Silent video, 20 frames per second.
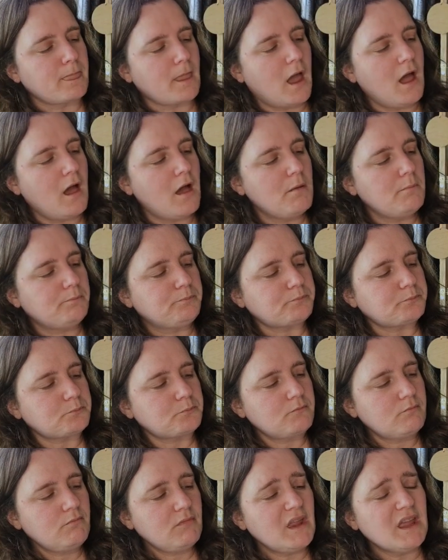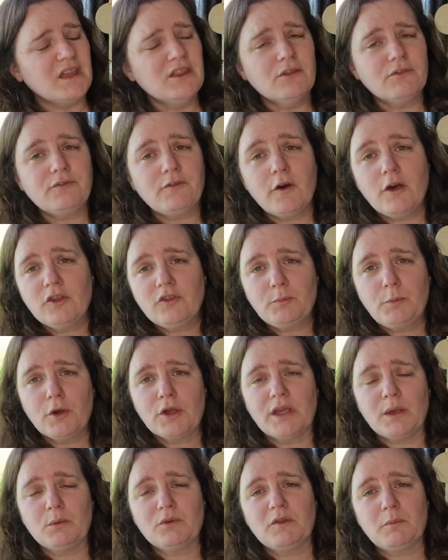Um, in the first
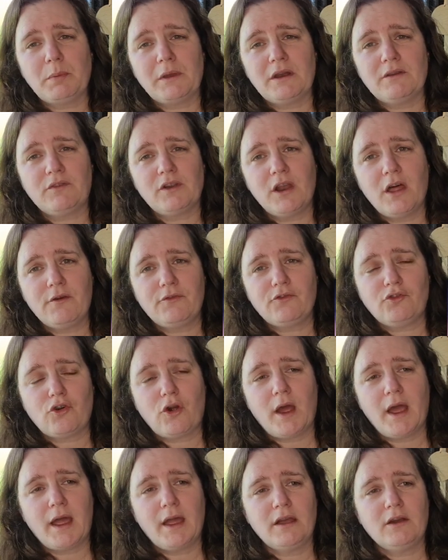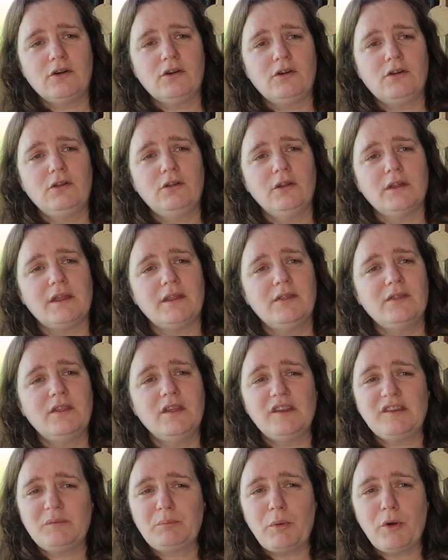book, it was a bit of a love triangle. In
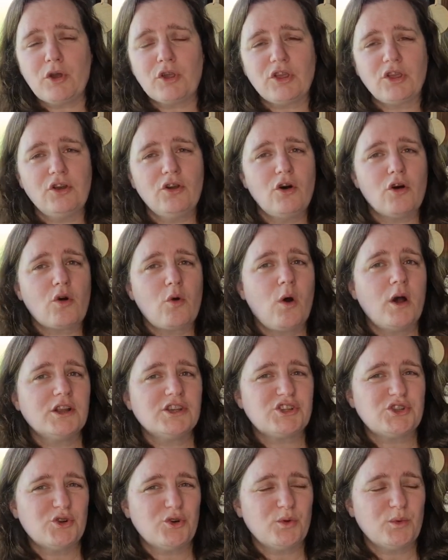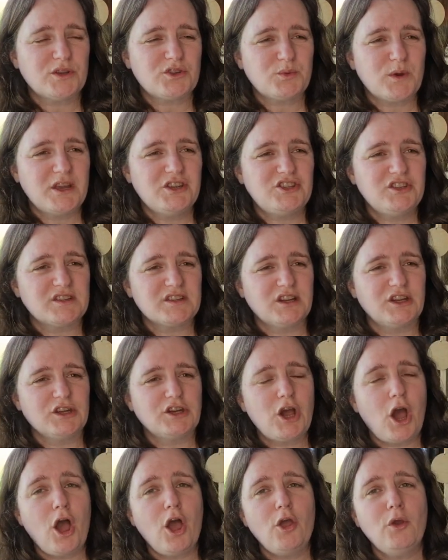this book, you're not quite sure which way she's going to
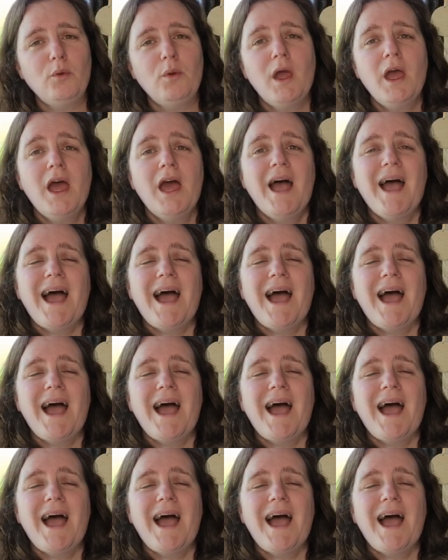go.